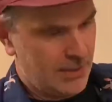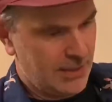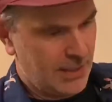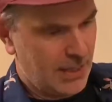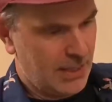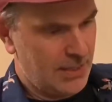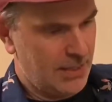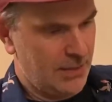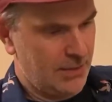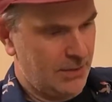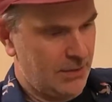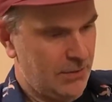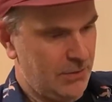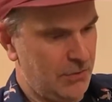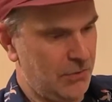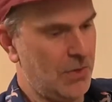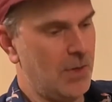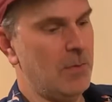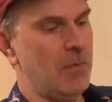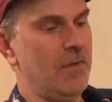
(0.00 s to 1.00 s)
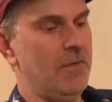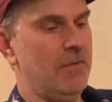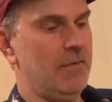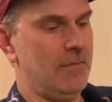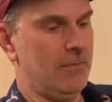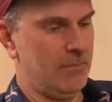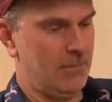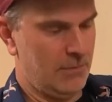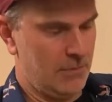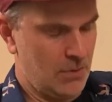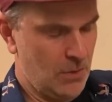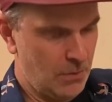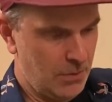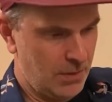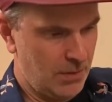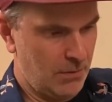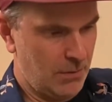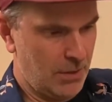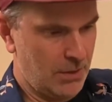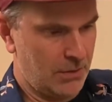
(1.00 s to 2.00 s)
had this dream of owning
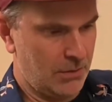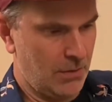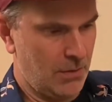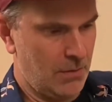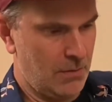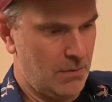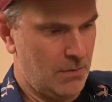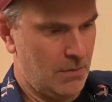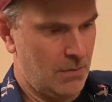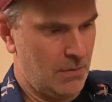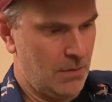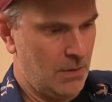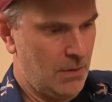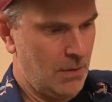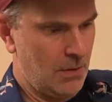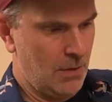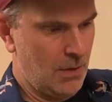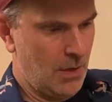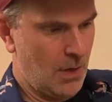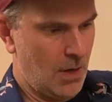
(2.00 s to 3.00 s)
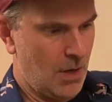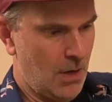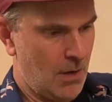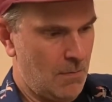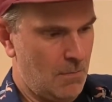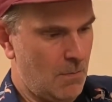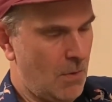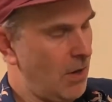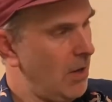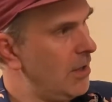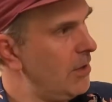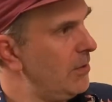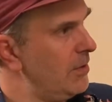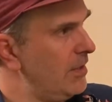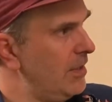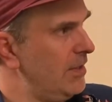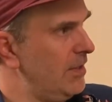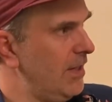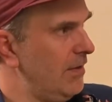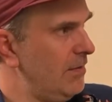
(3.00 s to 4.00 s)
a restaurant. Mario, is
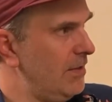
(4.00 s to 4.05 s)
it safe to